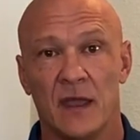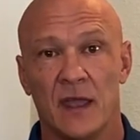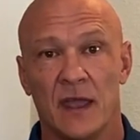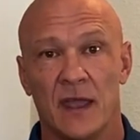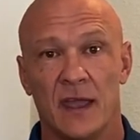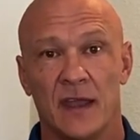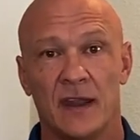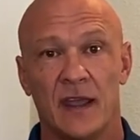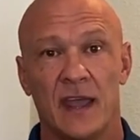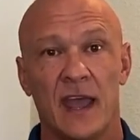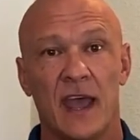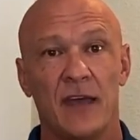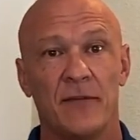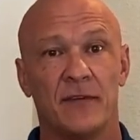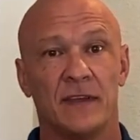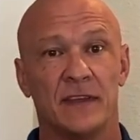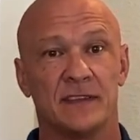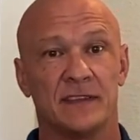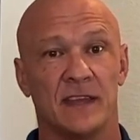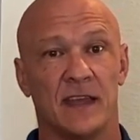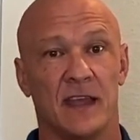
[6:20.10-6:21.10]
An
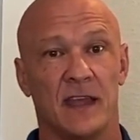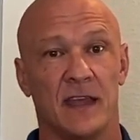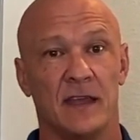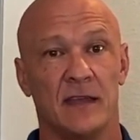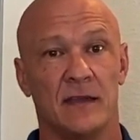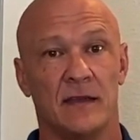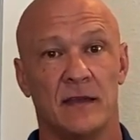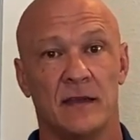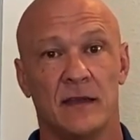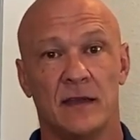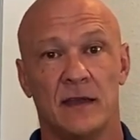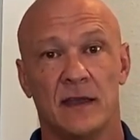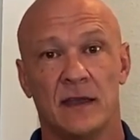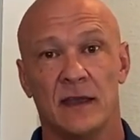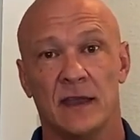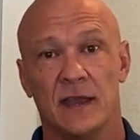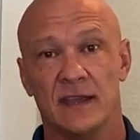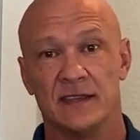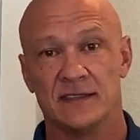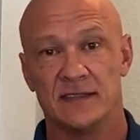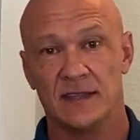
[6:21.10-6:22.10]
FSA
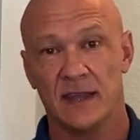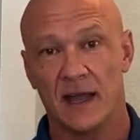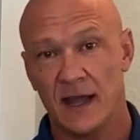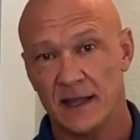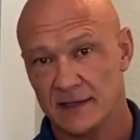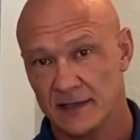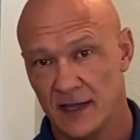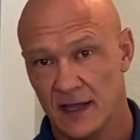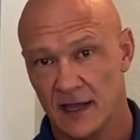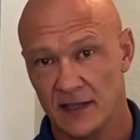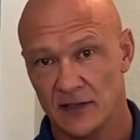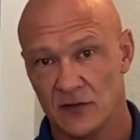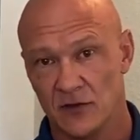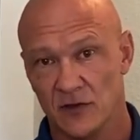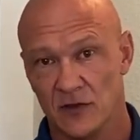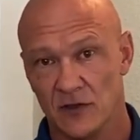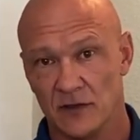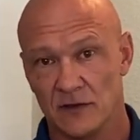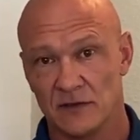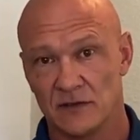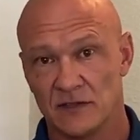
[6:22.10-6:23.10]
is not tied
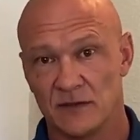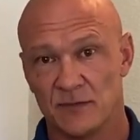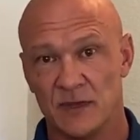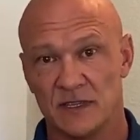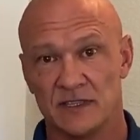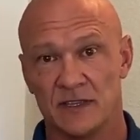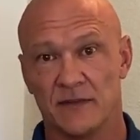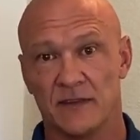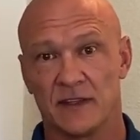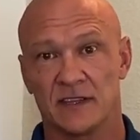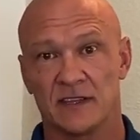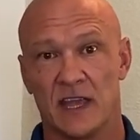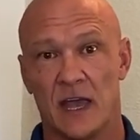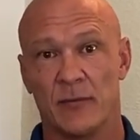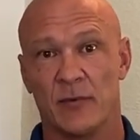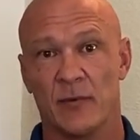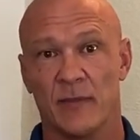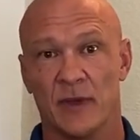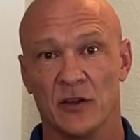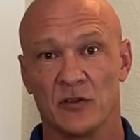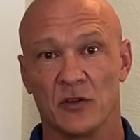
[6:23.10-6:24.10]
to a specific type
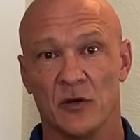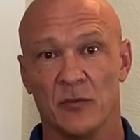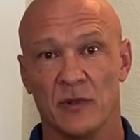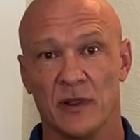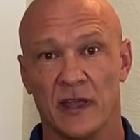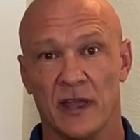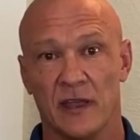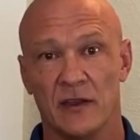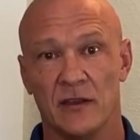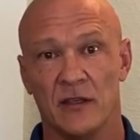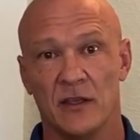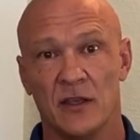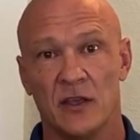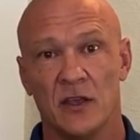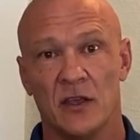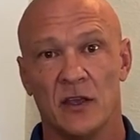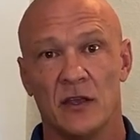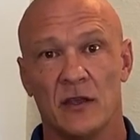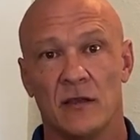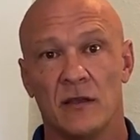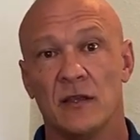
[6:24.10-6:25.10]
of medical plan.
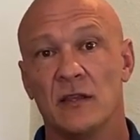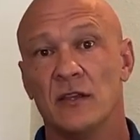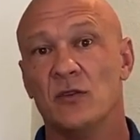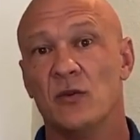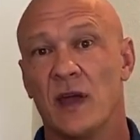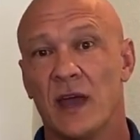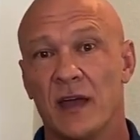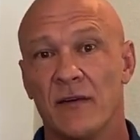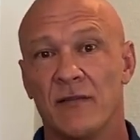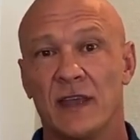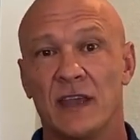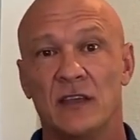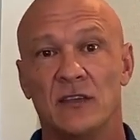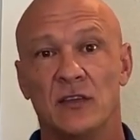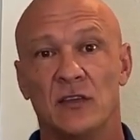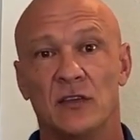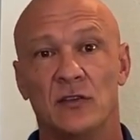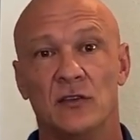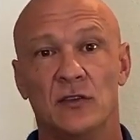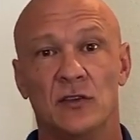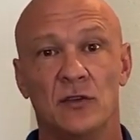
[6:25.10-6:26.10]
You have a
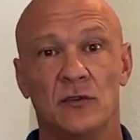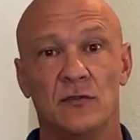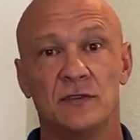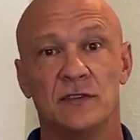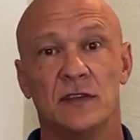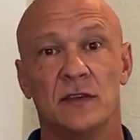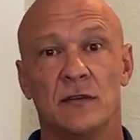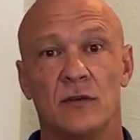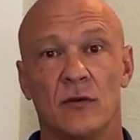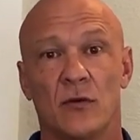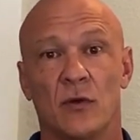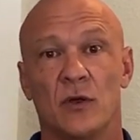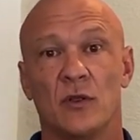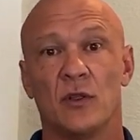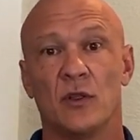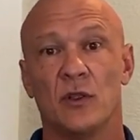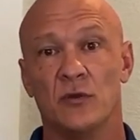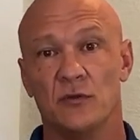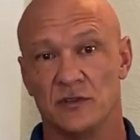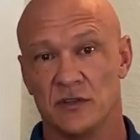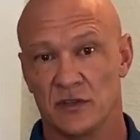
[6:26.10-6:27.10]
use it or
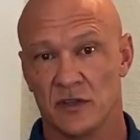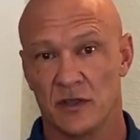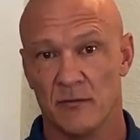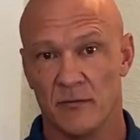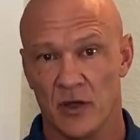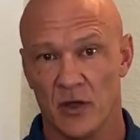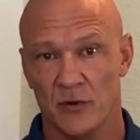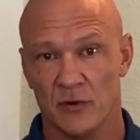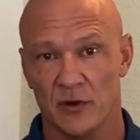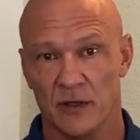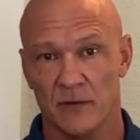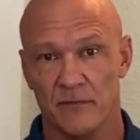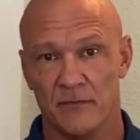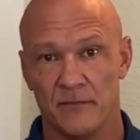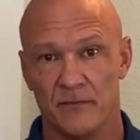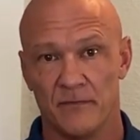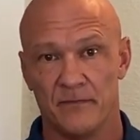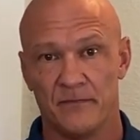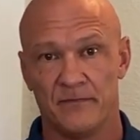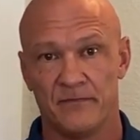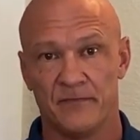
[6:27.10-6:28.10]
lose it component.
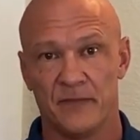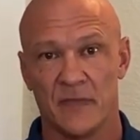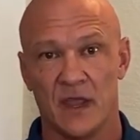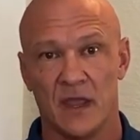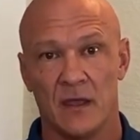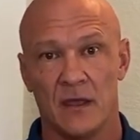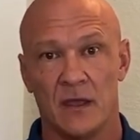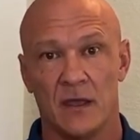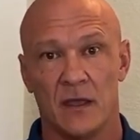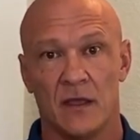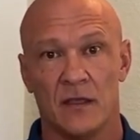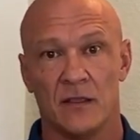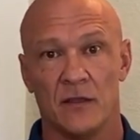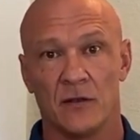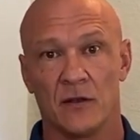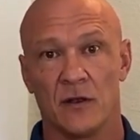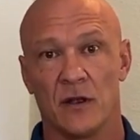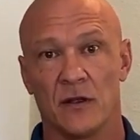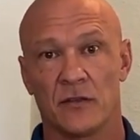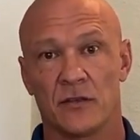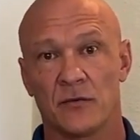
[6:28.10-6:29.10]

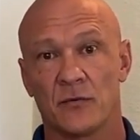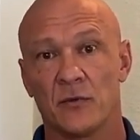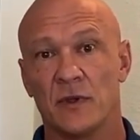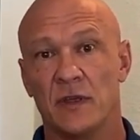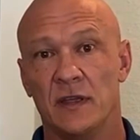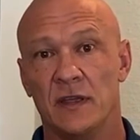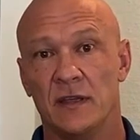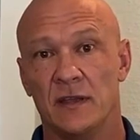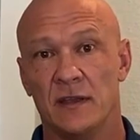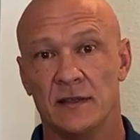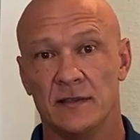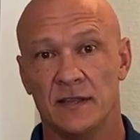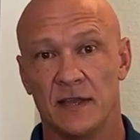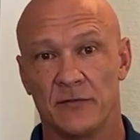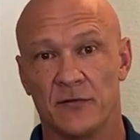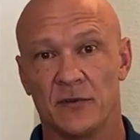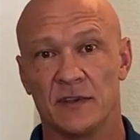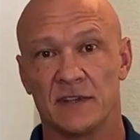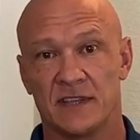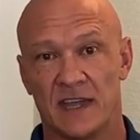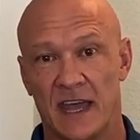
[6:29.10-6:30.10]
There are 3
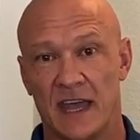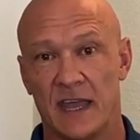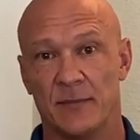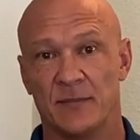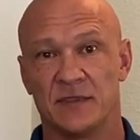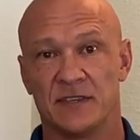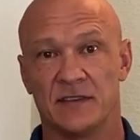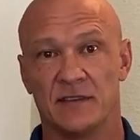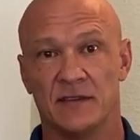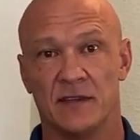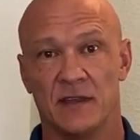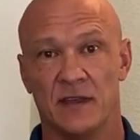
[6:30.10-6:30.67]
different types.